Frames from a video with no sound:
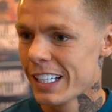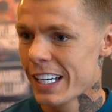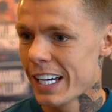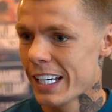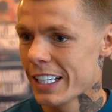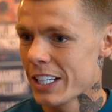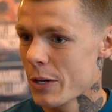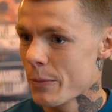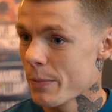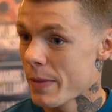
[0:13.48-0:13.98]

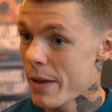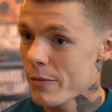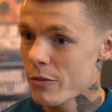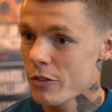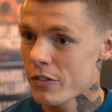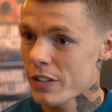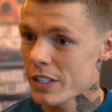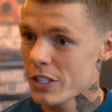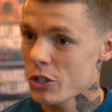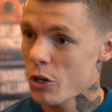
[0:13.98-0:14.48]
and um,
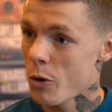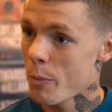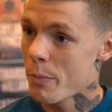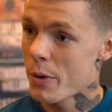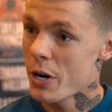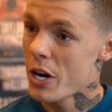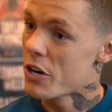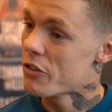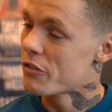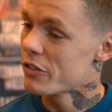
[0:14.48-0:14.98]
everything's gone
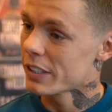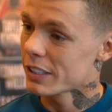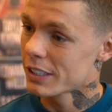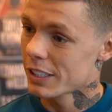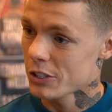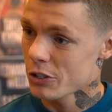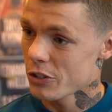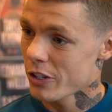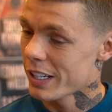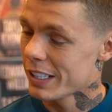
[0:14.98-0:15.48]
perfect
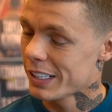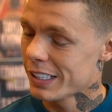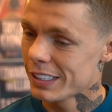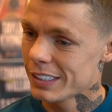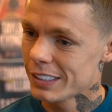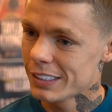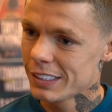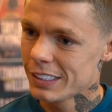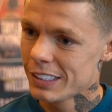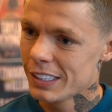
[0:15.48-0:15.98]
in
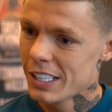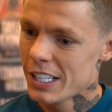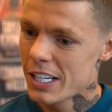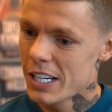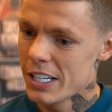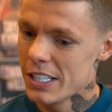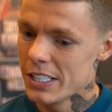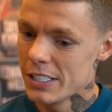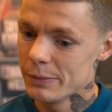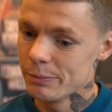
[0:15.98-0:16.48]
training.
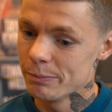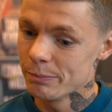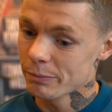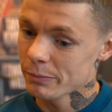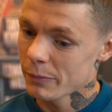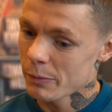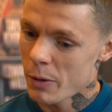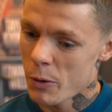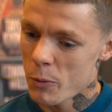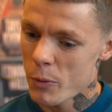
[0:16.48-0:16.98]
Um,
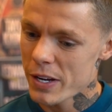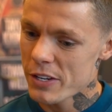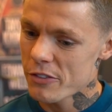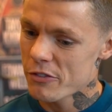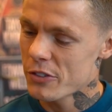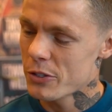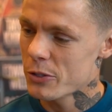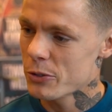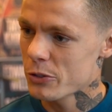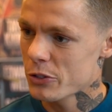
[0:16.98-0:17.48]
my weight
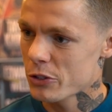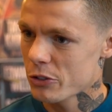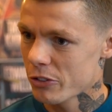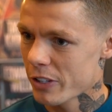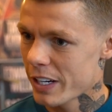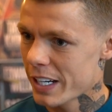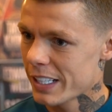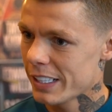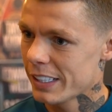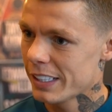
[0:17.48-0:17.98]
feels
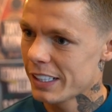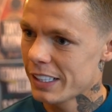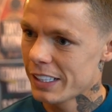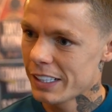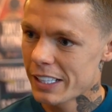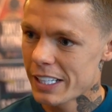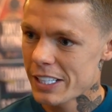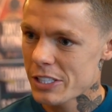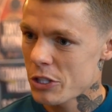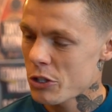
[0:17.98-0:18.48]
great.
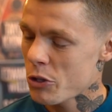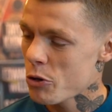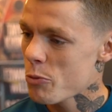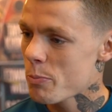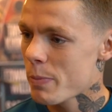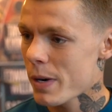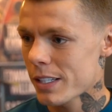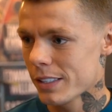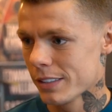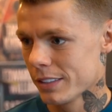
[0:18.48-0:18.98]
It's a new
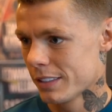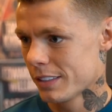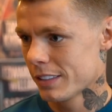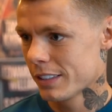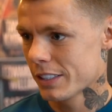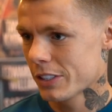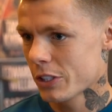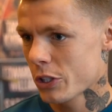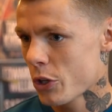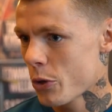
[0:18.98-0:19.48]
buzz.
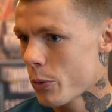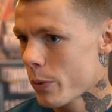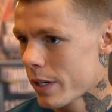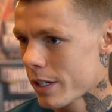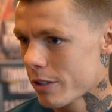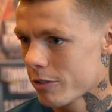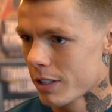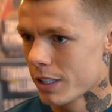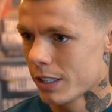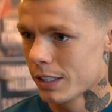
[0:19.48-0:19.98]
It's a new
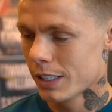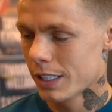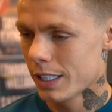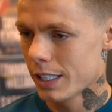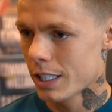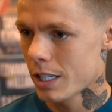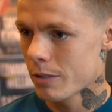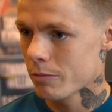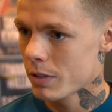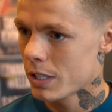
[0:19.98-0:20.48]
era,
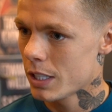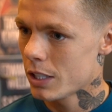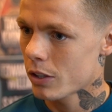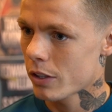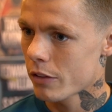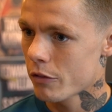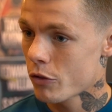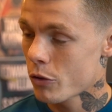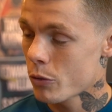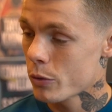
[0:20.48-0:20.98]
and I'm really
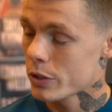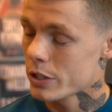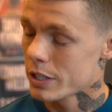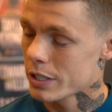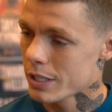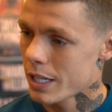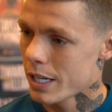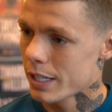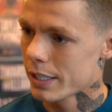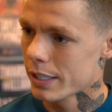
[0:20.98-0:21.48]
looking forward to
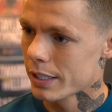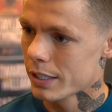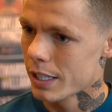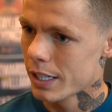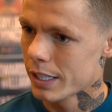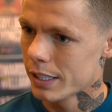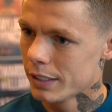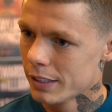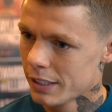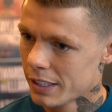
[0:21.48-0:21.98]
Saturday
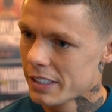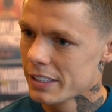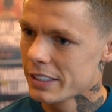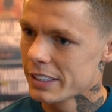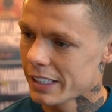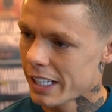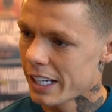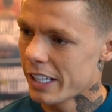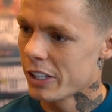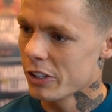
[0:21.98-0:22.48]
night
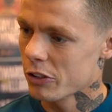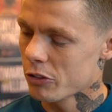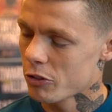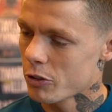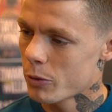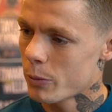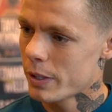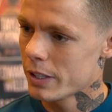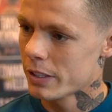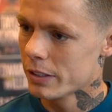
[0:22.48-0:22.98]
to get it
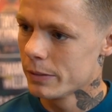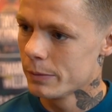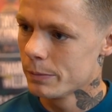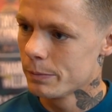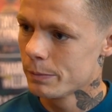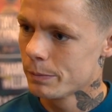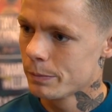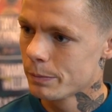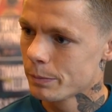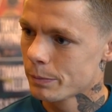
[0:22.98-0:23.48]
underway
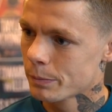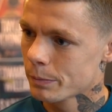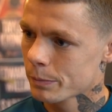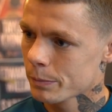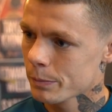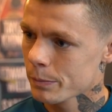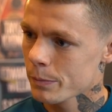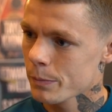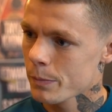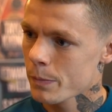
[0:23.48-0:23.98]
you
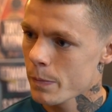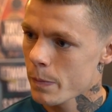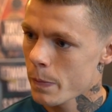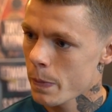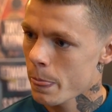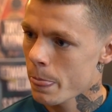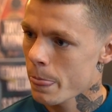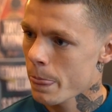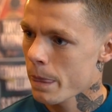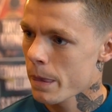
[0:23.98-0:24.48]
are
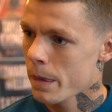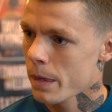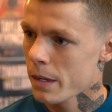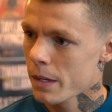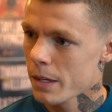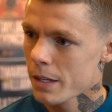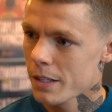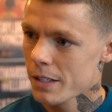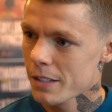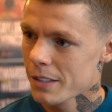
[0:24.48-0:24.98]
beaming.
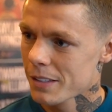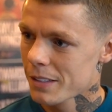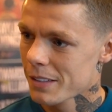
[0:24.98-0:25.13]
I've, I've